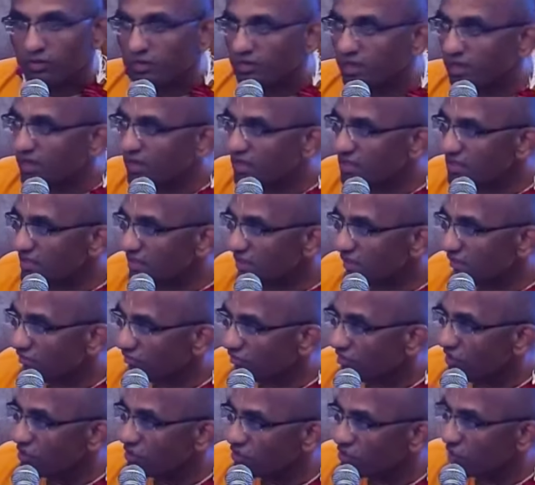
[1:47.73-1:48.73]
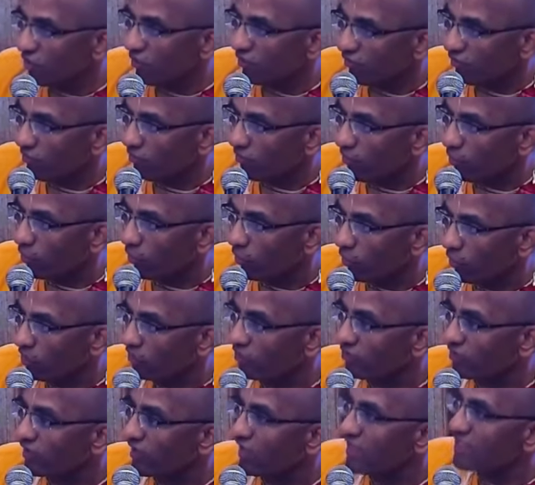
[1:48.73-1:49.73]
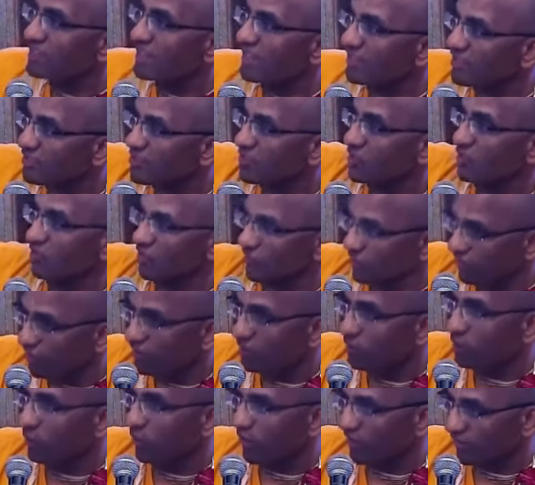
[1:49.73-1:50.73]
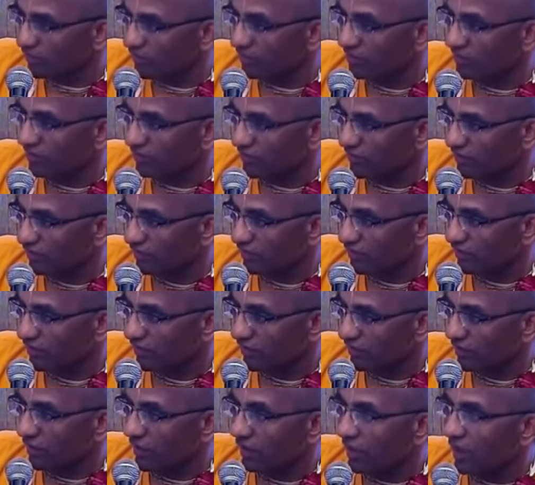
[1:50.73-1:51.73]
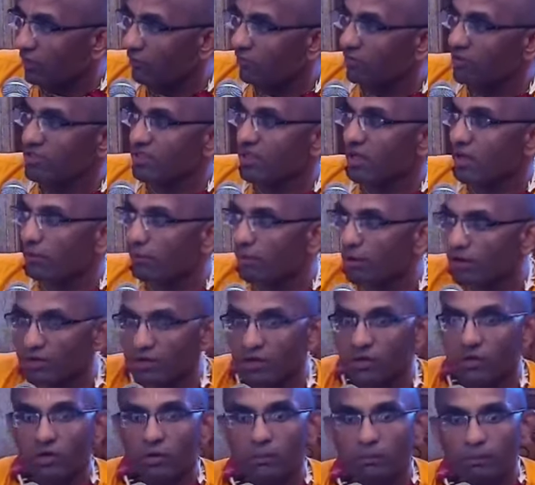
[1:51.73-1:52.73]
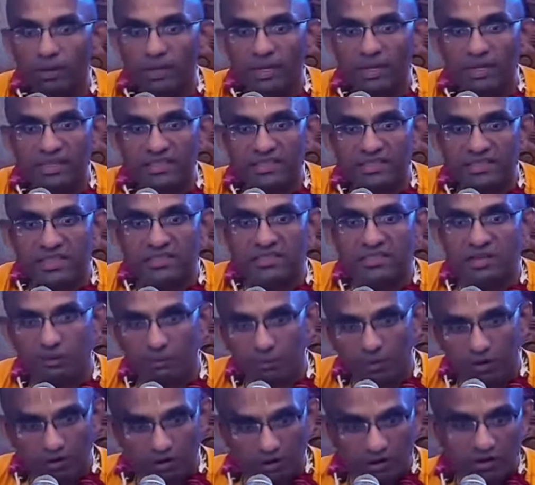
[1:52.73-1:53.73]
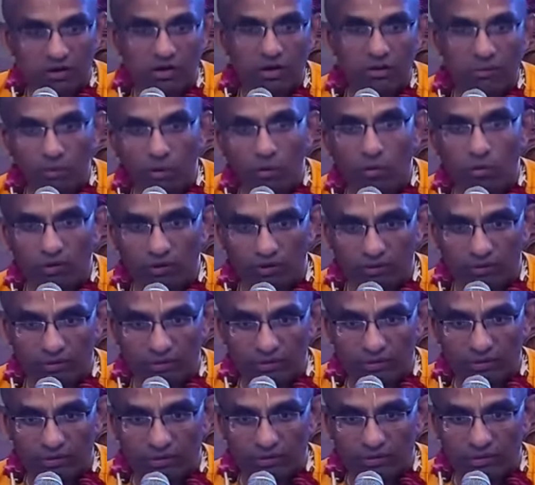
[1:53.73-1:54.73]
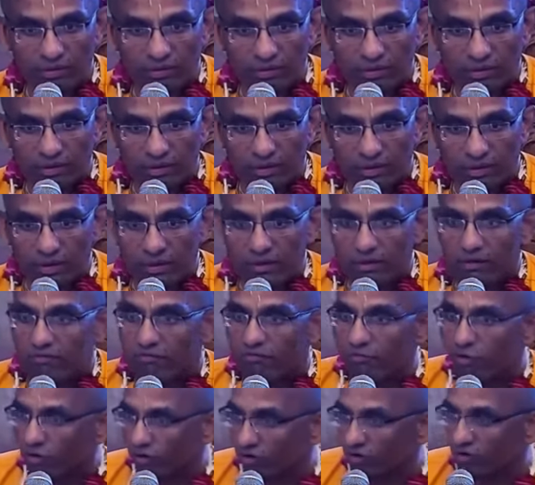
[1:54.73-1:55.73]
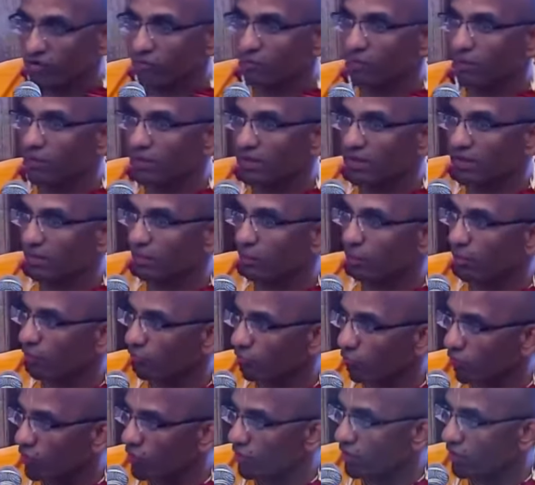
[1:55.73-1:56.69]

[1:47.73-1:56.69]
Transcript: this feature of modes is external to us. Like we say a particular place is in a particular mode. Like a forest may be in the mode of